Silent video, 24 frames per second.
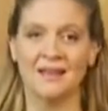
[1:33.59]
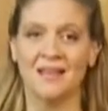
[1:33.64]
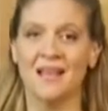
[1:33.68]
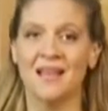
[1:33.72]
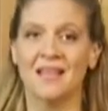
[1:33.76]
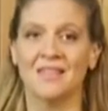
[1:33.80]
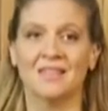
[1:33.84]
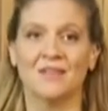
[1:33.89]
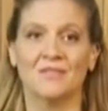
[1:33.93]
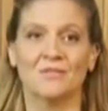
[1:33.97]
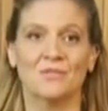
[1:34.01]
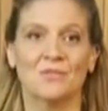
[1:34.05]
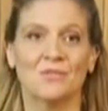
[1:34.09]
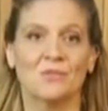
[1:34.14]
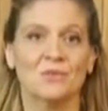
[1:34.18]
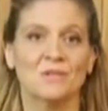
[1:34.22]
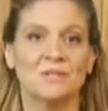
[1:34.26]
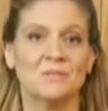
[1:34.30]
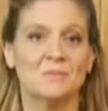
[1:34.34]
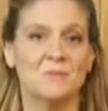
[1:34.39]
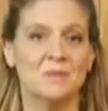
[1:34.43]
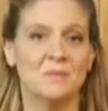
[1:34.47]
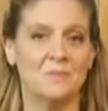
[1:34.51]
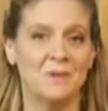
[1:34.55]
They have
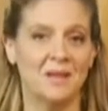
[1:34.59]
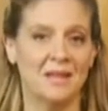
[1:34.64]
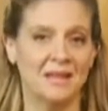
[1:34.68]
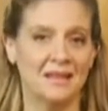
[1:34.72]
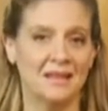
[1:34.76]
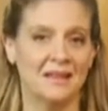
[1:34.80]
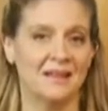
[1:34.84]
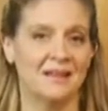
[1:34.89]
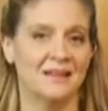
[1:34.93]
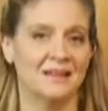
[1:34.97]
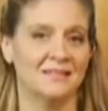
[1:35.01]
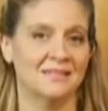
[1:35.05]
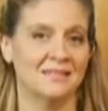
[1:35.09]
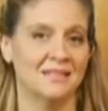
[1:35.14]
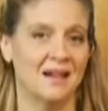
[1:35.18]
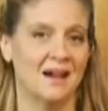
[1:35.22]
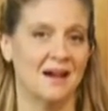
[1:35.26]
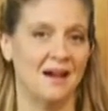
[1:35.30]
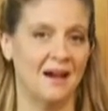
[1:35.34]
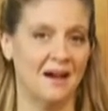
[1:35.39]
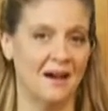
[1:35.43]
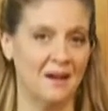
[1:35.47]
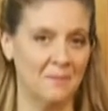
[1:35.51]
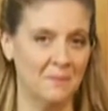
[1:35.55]
crispy bacon on
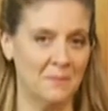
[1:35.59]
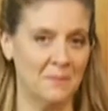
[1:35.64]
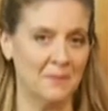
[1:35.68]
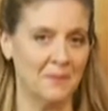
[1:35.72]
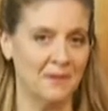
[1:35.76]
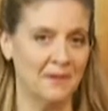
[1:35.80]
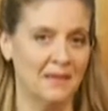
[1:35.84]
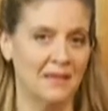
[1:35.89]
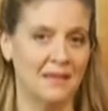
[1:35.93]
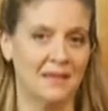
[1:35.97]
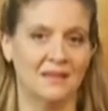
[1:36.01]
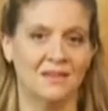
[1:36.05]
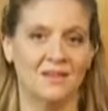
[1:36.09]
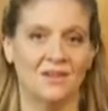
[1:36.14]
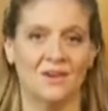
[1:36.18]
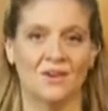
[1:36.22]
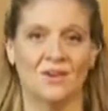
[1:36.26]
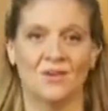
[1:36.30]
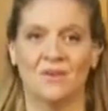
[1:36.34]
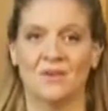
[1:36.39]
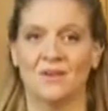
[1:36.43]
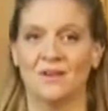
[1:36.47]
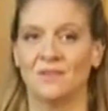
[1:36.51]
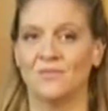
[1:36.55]
top you
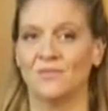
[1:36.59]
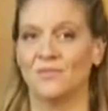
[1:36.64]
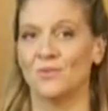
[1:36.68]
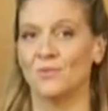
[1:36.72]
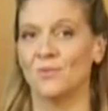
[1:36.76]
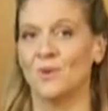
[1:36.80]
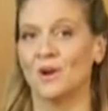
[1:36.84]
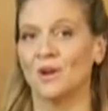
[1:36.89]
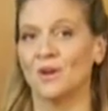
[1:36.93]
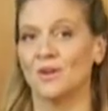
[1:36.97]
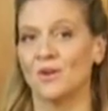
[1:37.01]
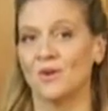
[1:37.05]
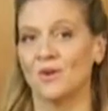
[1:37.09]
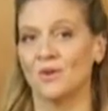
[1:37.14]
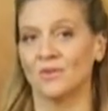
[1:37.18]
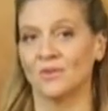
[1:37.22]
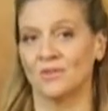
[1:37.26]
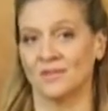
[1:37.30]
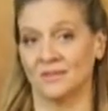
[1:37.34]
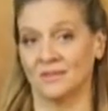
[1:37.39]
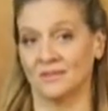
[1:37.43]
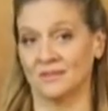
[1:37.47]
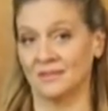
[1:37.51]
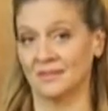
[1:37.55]
know, and if you want to go a
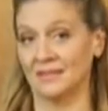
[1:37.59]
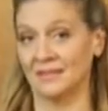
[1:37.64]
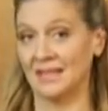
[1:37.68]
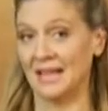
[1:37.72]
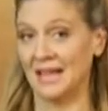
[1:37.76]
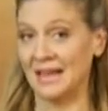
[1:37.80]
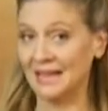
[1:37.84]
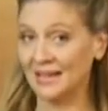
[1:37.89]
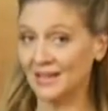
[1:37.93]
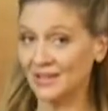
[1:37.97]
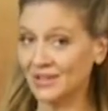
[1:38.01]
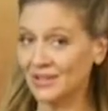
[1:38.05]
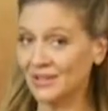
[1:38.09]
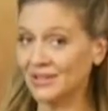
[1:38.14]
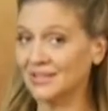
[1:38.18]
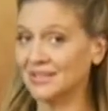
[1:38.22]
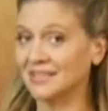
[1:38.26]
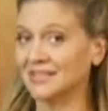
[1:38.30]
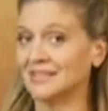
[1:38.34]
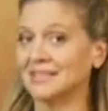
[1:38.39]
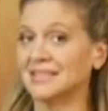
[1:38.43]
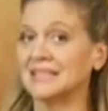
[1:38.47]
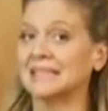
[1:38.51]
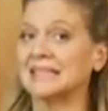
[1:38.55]
little lighter, a
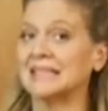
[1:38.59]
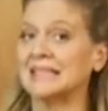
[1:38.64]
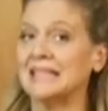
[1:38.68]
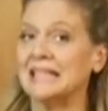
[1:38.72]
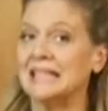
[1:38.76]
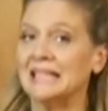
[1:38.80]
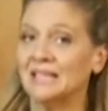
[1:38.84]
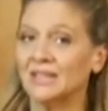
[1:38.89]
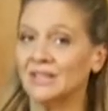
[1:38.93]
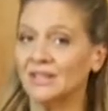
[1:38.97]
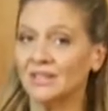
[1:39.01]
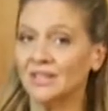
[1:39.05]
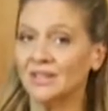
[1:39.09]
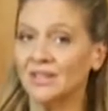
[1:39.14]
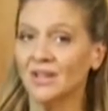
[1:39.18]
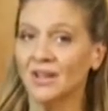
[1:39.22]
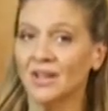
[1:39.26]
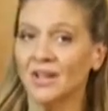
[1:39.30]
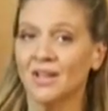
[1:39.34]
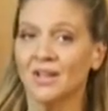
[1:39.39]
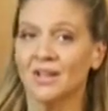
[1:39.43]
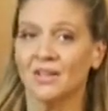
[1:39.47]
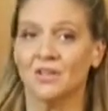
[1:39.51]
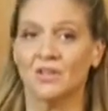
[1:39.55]
little leaner,
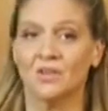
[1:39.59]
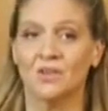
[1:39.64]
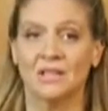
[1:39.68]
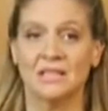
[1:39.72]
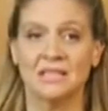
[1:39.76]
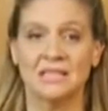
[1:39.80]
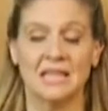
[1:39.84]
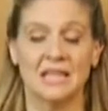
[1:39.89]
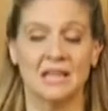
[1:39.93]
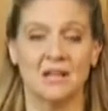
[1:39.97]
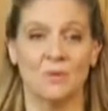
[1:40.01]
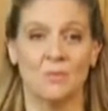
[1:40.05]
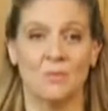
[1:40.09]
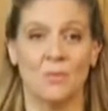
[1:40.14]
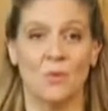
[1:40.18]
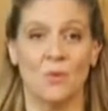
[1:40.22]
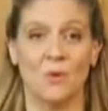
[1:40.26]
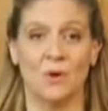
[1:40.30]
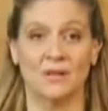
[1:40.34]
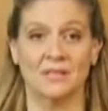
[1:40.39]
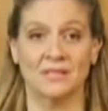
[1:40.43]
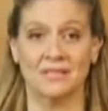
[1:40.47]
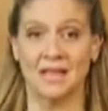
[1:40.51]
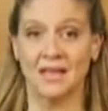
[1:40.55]
you can take a
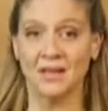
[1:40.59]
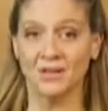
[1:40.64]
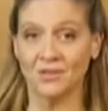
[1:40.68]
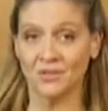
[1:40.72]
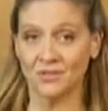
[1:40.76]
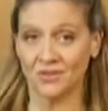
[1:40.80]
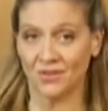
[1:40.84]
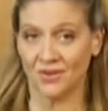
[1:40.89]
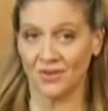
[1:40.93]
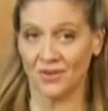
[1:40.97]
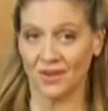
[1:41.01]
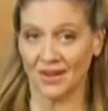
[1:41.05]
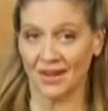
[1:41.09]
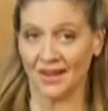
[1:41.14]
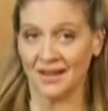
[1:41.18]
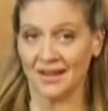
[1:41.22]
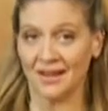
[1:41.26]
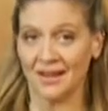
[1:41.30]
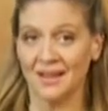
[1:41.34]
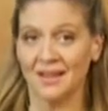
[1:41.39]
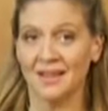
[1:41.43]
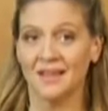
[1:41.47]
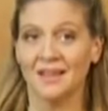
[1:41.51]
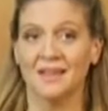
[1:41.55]
pork
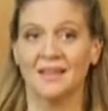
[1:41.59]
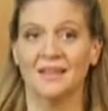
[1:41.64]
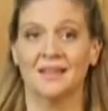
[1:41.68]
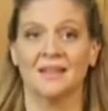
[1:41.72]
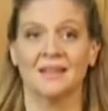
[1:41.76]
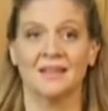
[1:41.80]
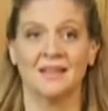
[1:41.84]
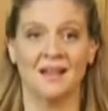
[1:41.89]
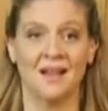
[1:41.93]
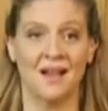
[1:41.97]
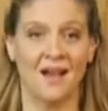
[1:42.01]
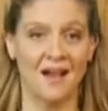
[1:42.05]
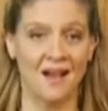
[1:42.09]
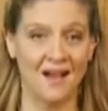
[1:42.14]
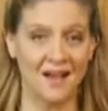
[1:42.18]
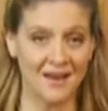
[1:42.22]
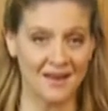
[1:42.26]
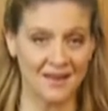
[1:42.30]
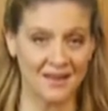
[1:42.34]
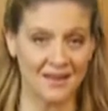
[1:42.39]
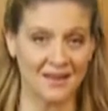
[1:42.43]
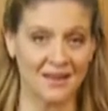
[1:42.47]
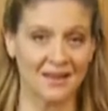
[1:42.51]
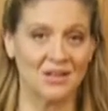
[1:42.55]
tenderloin, cut
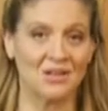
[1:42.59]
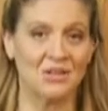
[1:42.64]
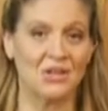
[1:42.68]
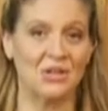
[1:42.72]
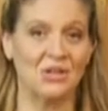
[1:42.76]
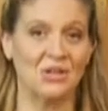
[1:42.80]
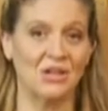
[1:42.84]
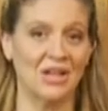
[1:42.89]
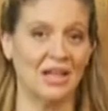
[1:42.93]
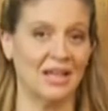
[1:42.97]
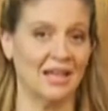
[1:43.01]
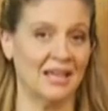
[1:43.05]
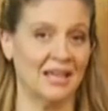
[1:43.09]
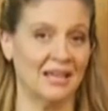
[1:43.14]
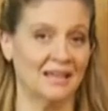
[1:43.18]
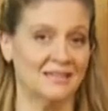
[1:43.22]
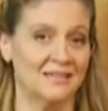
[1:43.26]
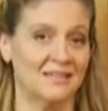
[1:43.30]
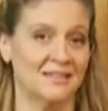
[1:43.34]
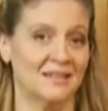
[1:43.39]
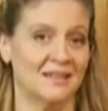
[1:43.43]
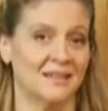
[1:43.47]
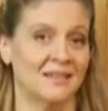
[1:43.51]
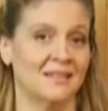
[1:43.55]
it, cook it. It's
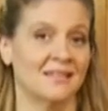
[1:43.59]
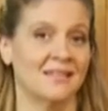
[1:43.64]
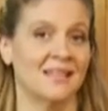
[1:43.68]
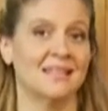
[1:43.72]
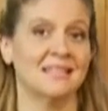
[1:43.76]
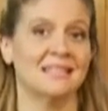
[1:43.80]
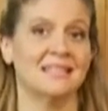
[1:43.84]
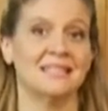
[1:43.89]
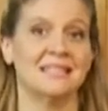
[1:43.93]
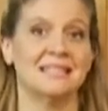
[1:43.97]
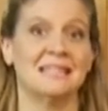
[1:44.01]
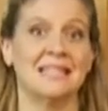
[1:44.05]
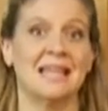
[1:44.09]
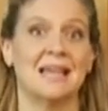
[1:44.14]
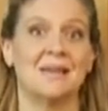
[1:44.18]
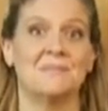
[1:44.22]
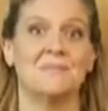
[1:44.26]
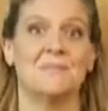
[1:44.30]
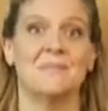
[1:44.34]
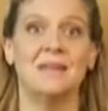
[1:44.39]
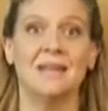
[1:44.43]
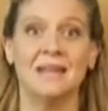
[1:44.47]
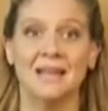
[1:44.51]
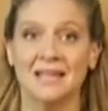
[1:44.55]
done in less than
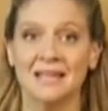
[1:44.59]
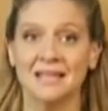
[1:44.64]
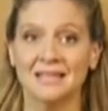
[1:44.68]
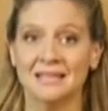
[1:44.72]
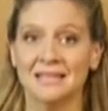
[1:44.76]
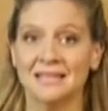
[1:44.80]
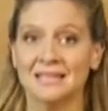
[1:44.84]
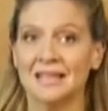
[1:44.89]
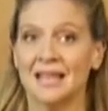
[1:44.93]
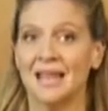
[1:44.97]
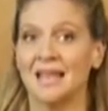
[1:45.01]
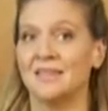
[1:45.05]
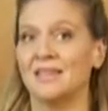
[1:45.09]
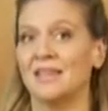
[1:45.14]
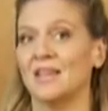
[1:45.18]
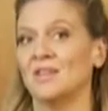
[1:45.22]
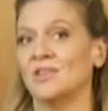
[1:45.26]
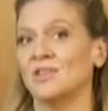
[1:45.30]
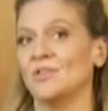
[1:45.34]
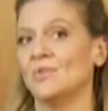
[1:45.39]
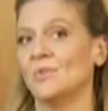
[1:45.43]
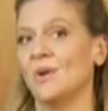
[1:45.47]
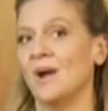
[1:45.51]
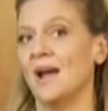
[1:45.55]
10 minutes, and then
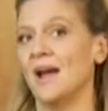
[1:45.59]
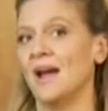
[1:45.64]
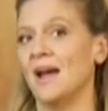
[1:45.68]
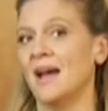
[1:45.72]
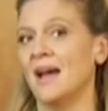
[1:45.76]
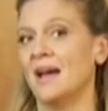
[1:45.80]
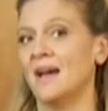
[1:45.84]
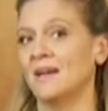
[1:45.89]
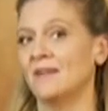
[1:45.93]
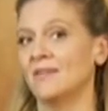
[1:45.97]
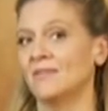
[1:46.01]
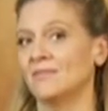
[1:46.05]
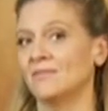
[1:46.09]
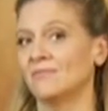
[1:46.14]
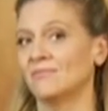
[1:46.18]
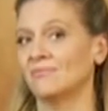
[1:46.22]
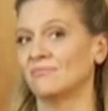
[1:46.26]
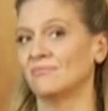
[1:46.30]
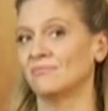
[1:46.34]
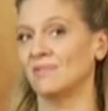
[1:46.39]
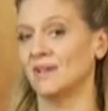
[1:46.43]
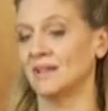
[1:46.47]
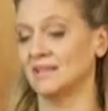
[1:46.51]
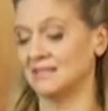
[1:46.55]
you have
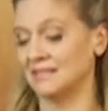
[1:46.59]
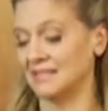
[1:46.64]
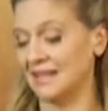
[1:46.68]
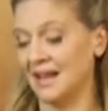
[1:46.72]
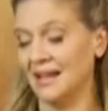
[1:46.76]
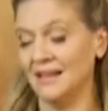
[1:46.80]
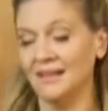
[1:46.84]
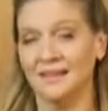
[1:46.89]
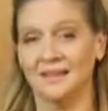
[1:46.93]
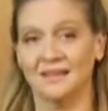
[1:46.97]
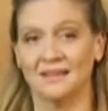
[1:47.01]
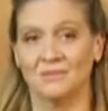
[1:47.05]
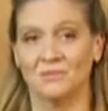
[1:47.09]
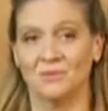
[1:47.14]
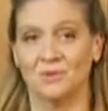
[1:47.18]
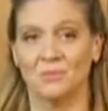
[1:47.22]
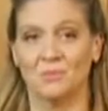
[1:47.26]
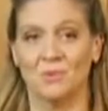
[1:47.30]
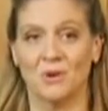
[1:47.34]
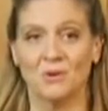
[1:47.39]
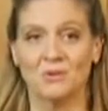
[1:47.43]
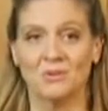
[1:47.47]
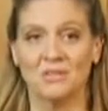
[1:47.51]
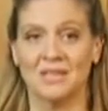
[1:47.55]
a salad with
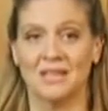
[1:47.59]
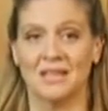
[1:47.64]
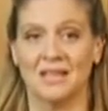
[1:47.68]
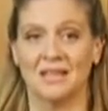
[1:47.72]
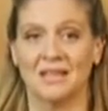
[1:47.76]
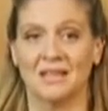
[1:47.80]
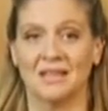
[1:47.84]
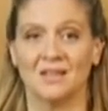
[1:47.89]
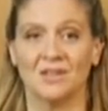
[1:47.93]
protein.